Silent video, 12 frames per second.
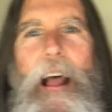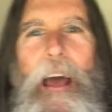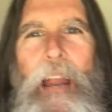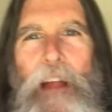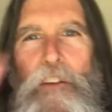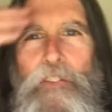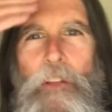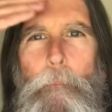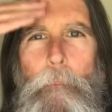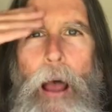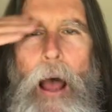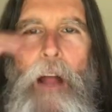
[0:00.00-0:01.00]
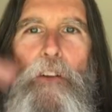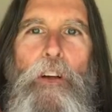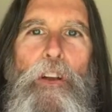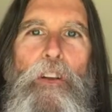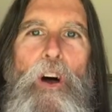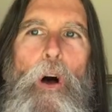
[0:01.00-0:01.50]
and I just
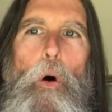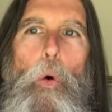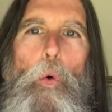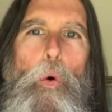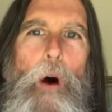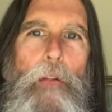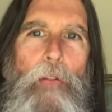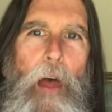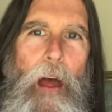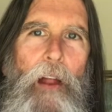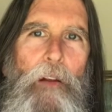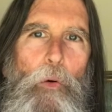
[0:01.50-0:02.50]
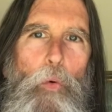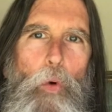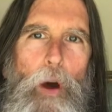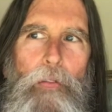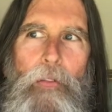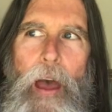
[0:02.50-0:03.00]
imagined what that
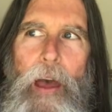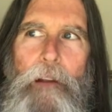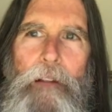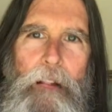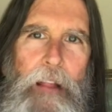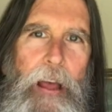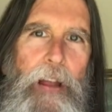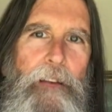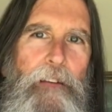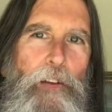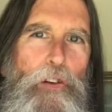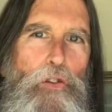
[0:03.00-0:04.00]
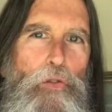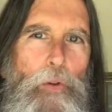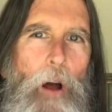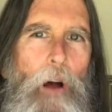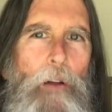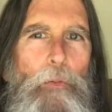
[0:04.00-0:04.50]
what that led
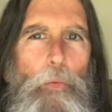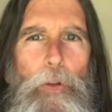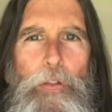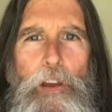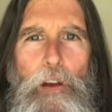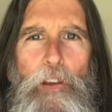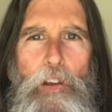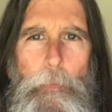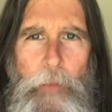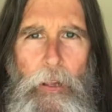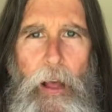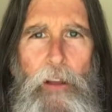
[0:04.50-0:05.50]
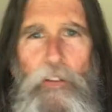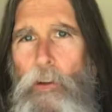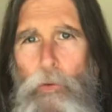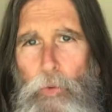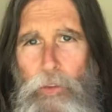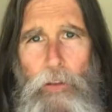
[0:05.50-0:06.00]
to with the
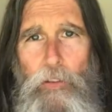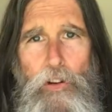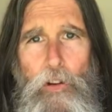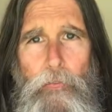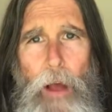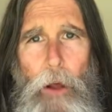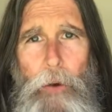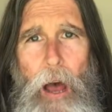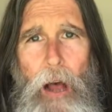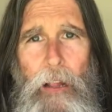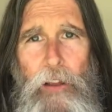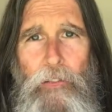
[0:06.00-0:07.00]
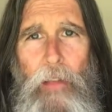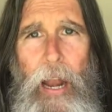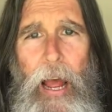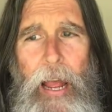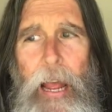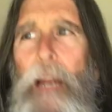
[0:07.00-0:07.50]
accumulation with this newfound knowledge that
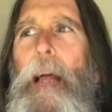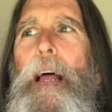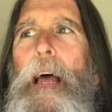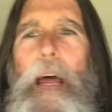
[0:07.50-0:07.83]
I had.